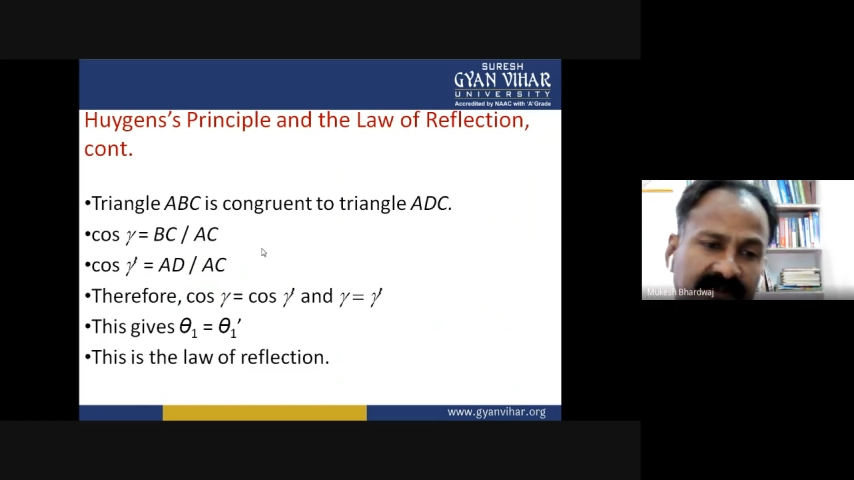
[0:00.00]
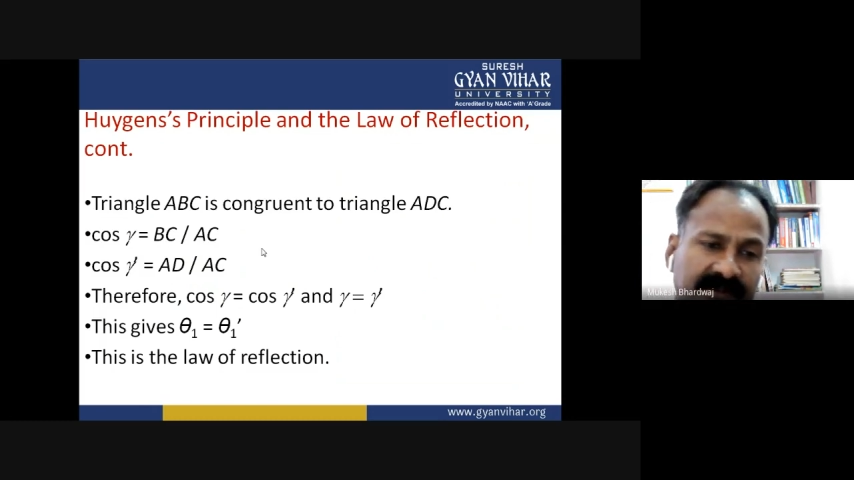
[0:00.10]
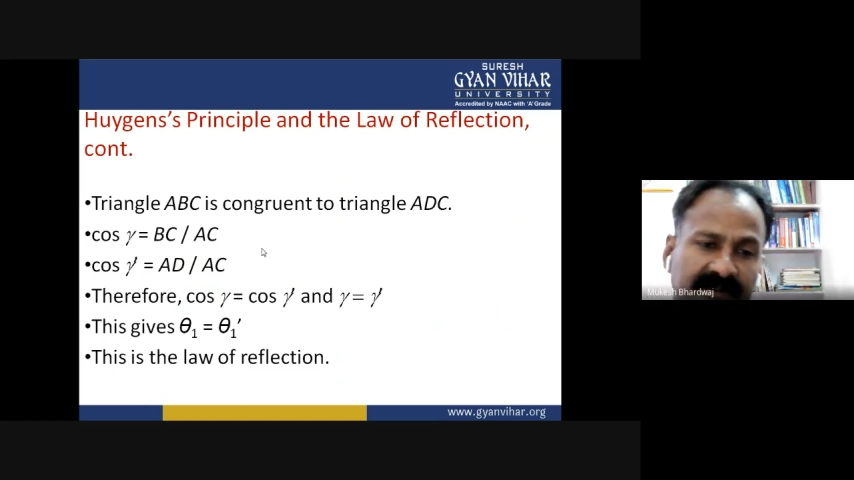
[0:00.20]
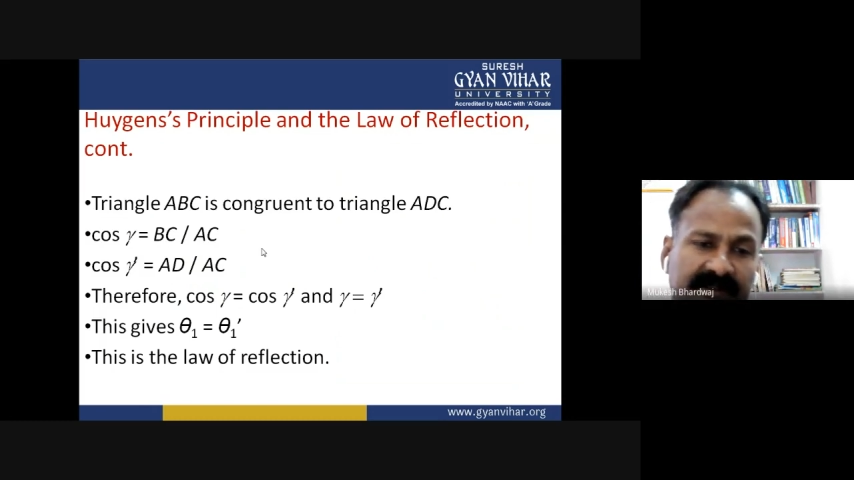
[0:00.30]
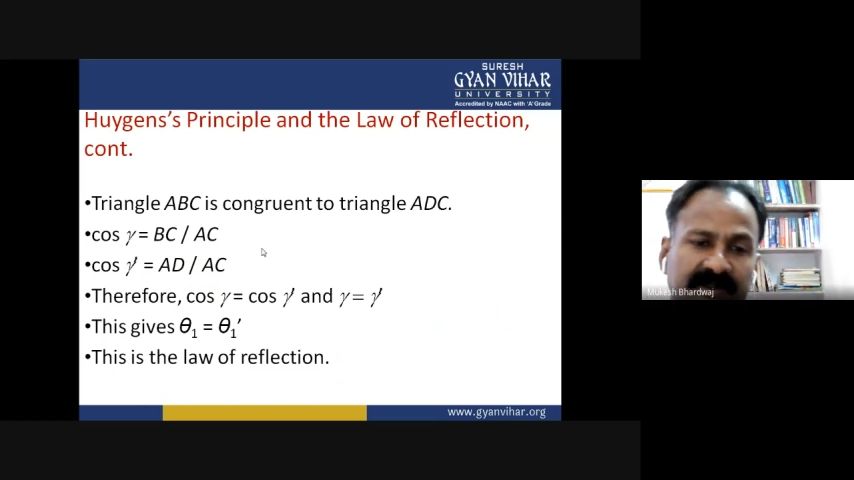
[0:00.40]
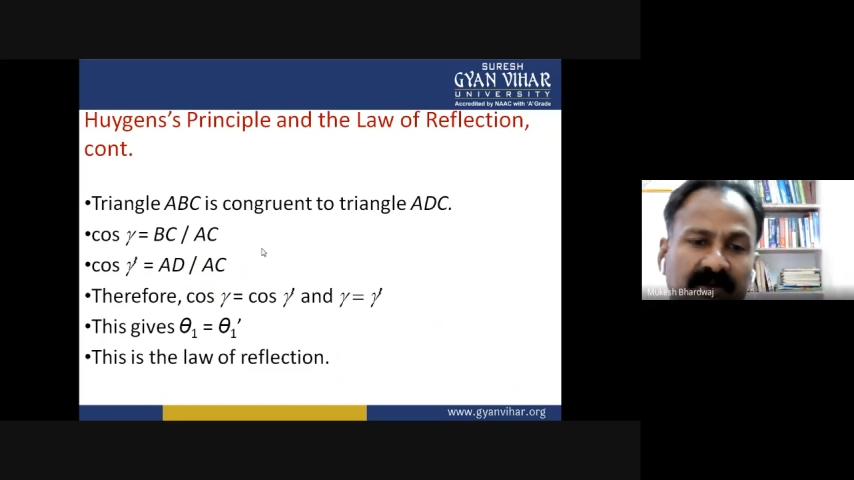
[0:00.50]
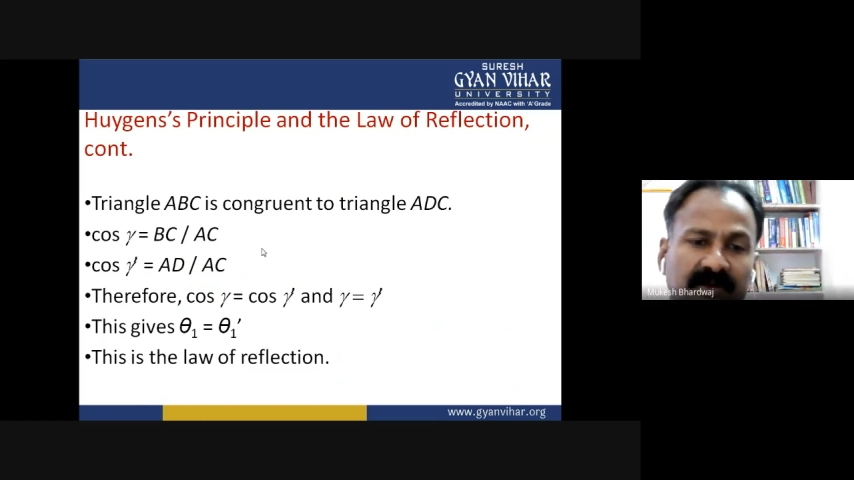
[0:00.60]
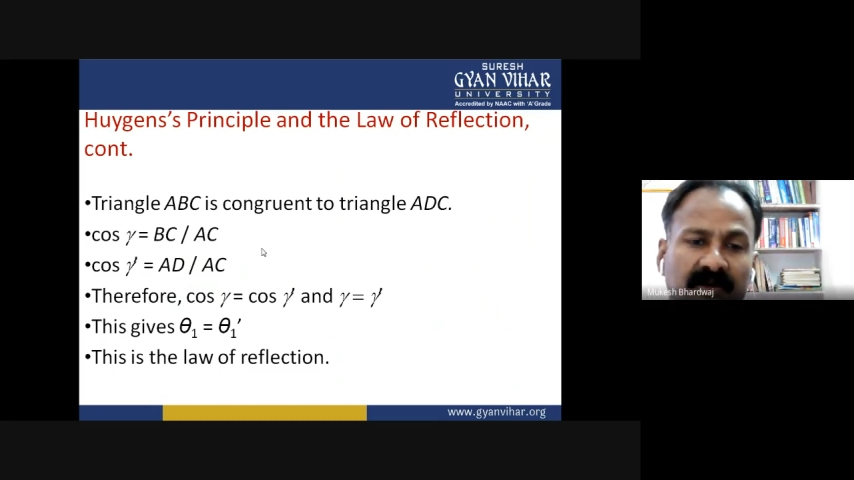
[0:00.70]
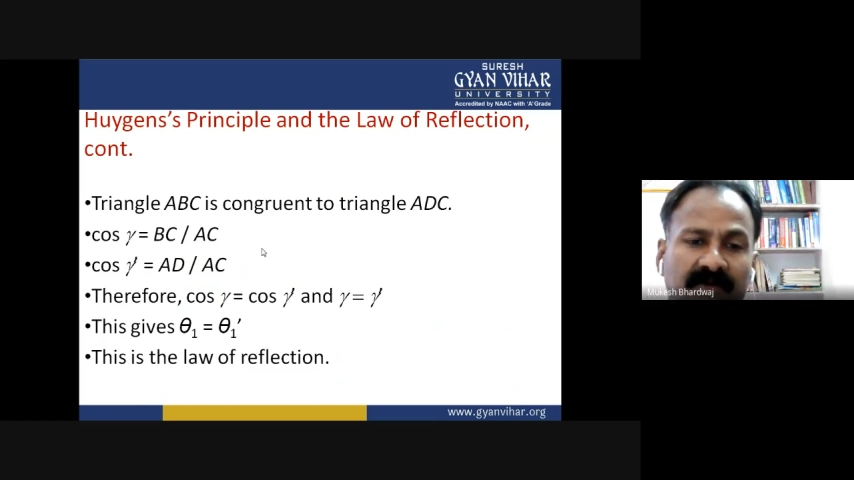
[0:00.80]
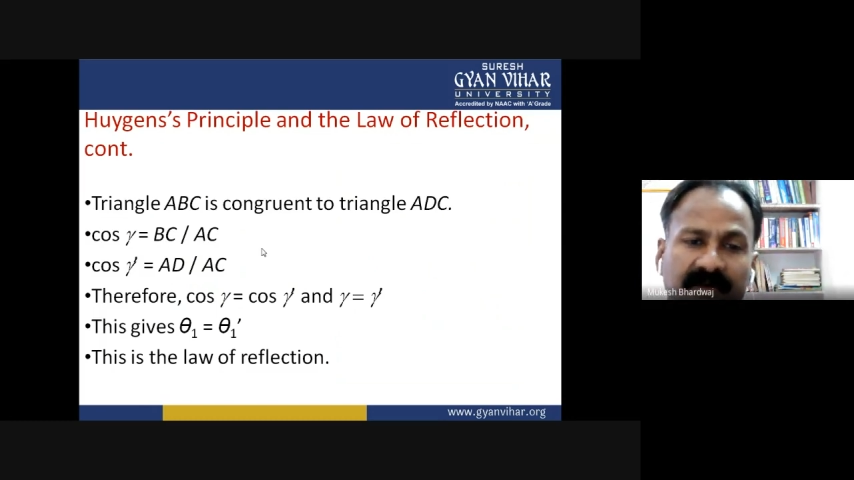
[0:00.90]
This is the
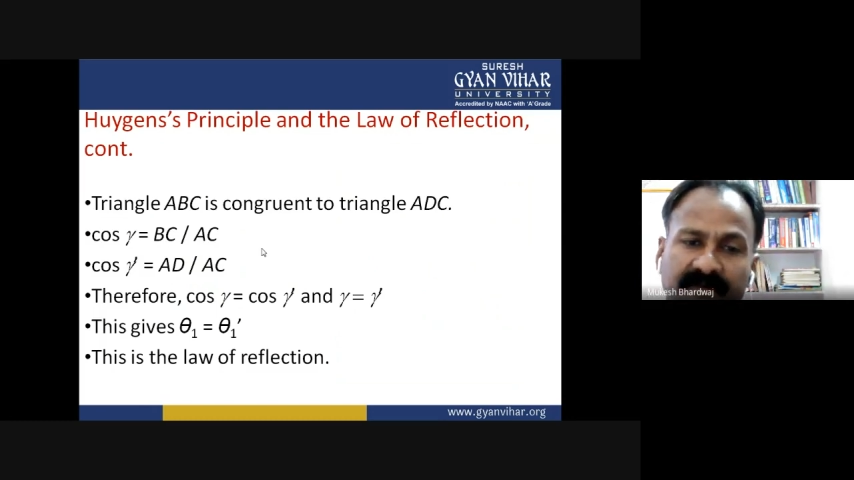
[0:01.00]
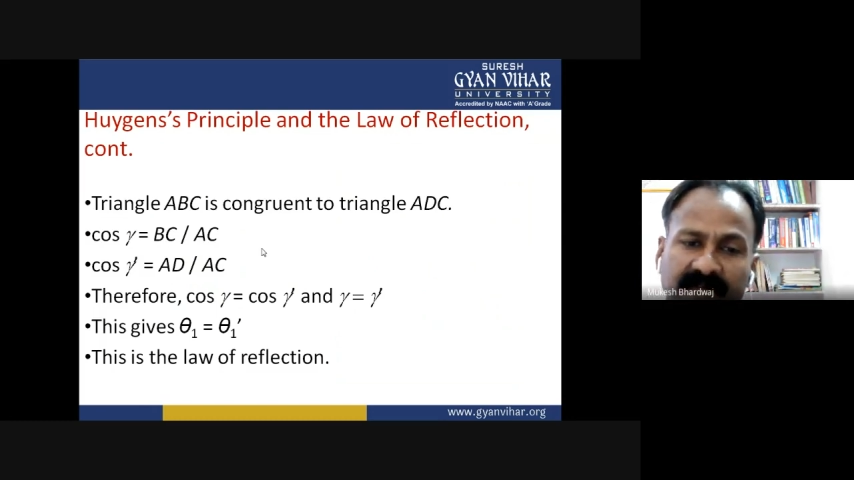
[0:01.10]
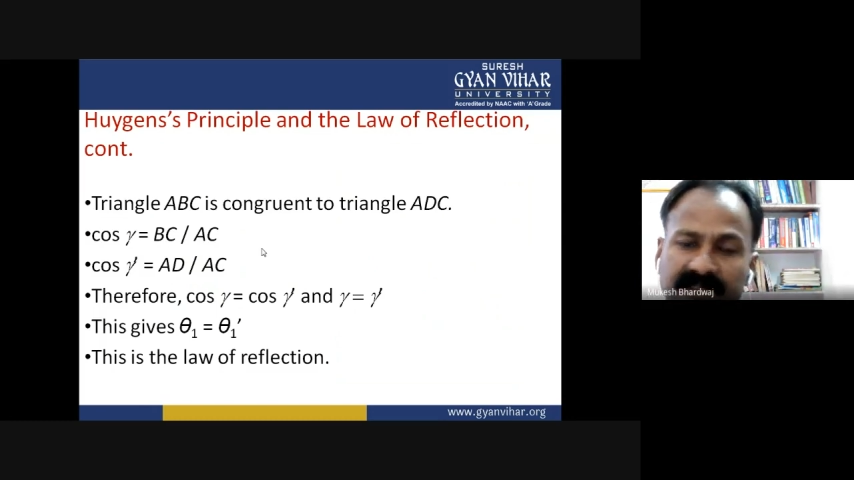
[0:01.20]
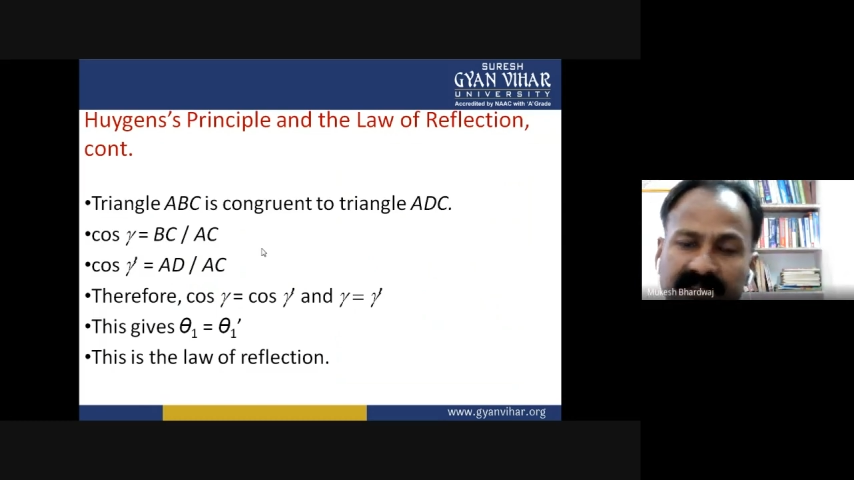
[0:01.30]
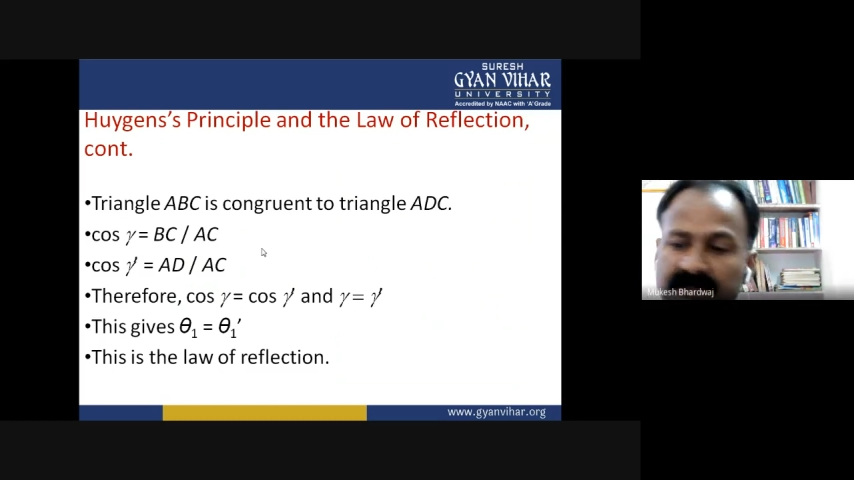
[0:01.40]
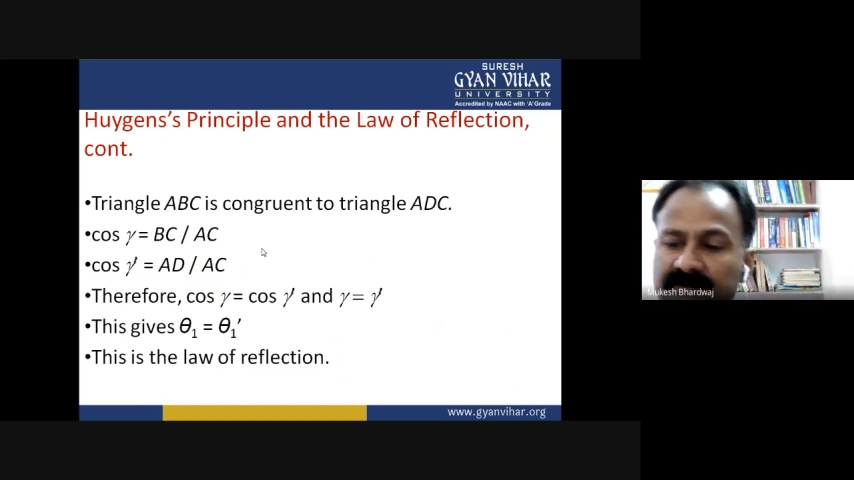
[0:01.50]
law of reflection,